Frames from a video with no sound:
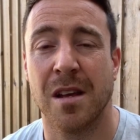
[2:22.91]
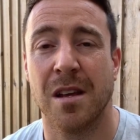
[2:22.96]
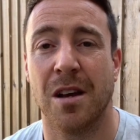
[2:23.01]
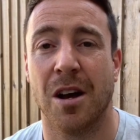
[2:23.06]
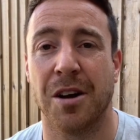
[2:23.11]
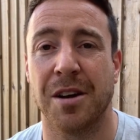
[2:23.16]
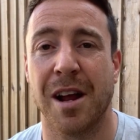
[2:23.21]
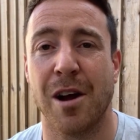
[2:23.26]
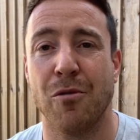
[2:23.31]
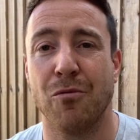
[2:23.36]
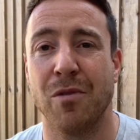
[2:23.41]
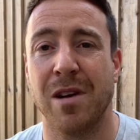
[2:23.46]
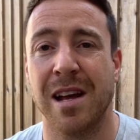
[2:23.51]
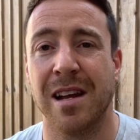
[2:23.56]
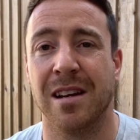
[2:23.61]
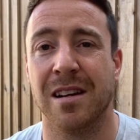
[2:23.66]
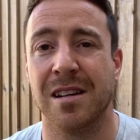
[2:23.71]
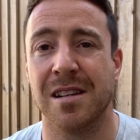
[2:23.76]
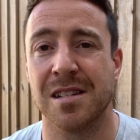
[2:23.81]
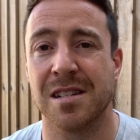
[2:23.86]
I now
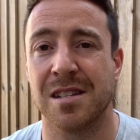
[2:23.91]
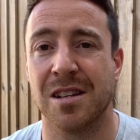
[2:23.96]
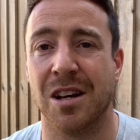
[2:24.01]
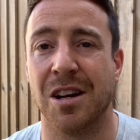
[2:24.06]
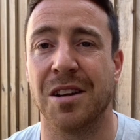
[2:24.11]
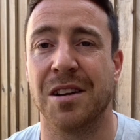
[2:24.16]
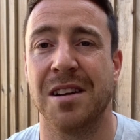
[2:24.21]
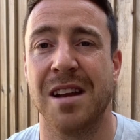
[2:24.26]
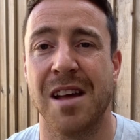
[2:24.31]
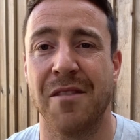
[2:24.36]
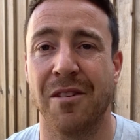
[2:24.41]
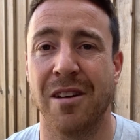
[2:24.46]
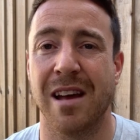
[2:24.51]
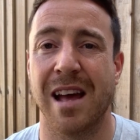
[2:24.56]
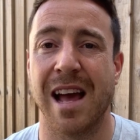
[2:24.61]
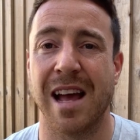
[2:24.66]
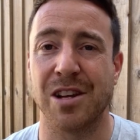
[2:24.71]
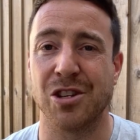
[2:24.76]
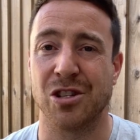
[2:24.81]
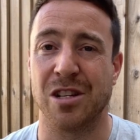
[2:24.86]
realise that I'd never
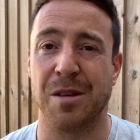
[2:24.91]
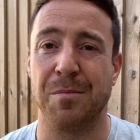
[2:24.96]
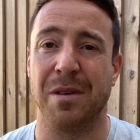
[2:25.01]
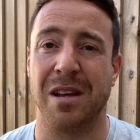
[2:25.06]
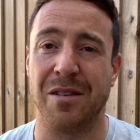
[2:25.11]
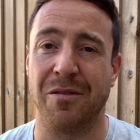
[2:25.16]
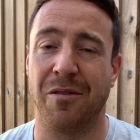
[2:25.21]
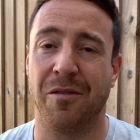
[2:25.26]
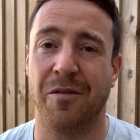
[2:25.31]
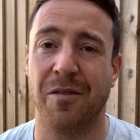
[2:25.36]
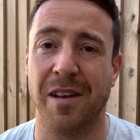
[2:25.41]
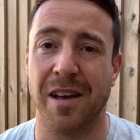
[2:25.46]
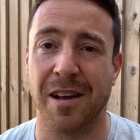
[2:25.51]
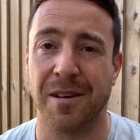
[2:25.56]
actually been fit,